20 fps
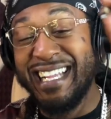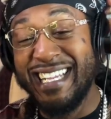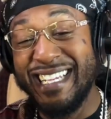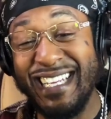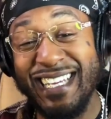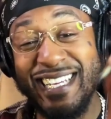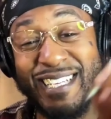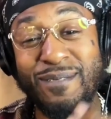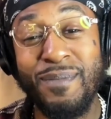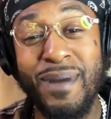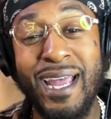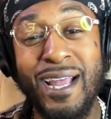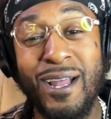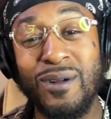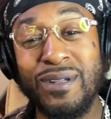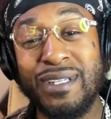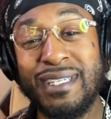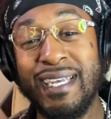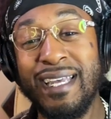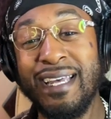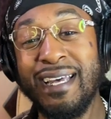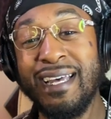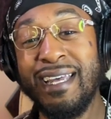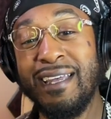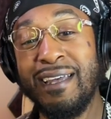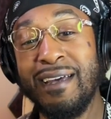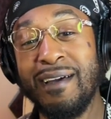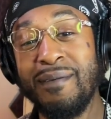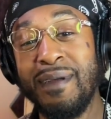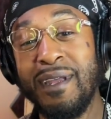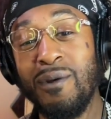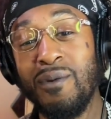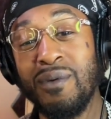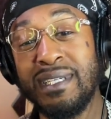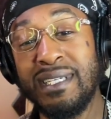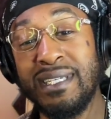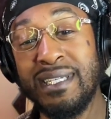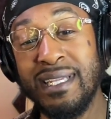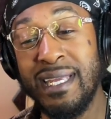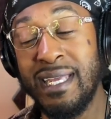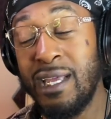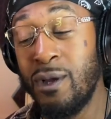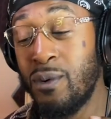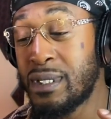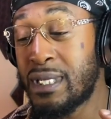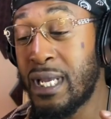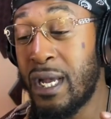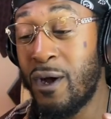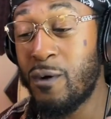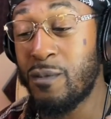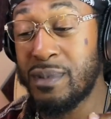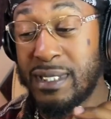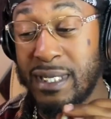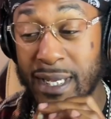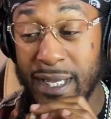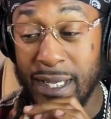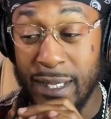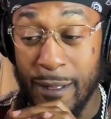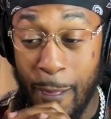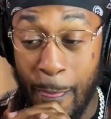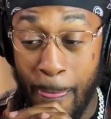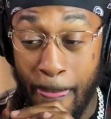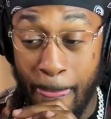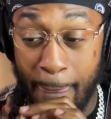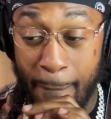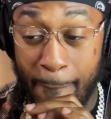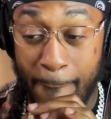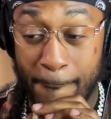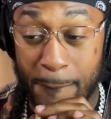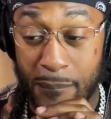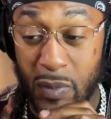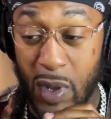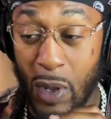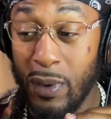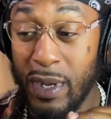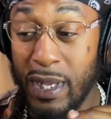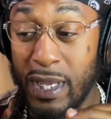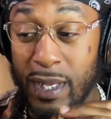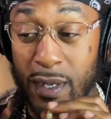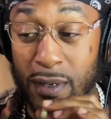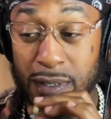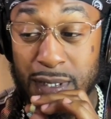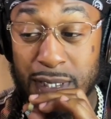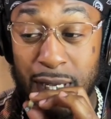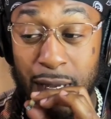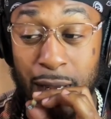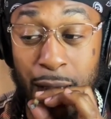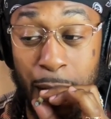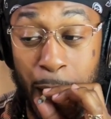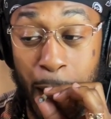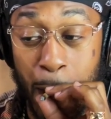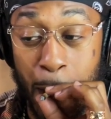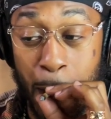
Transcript: This man gonna tell him he was home sleep. That's what he gonna say.